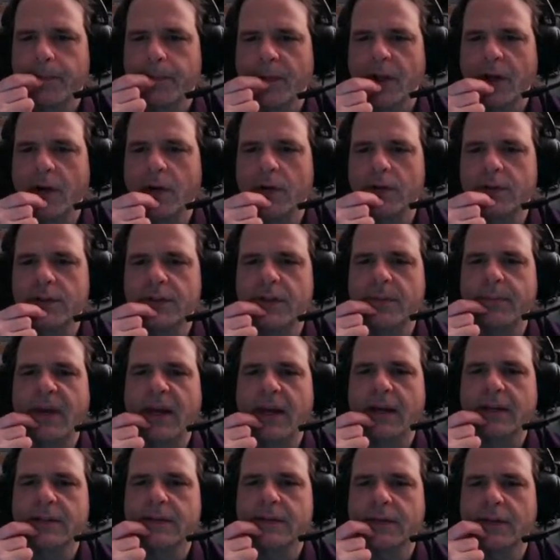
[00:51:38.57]
Oh, it's the
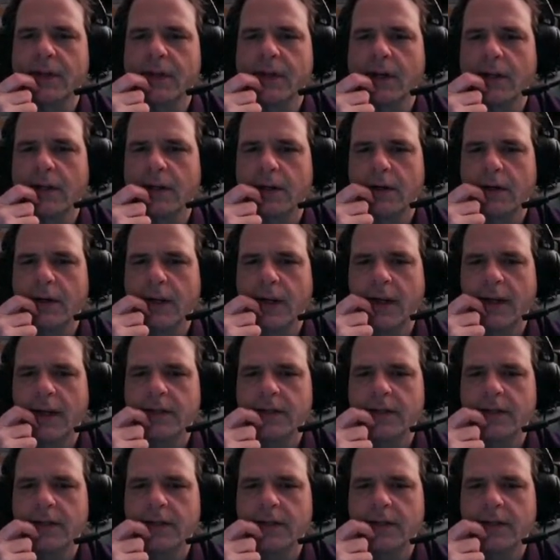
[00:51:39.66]
max of the color. Yeah,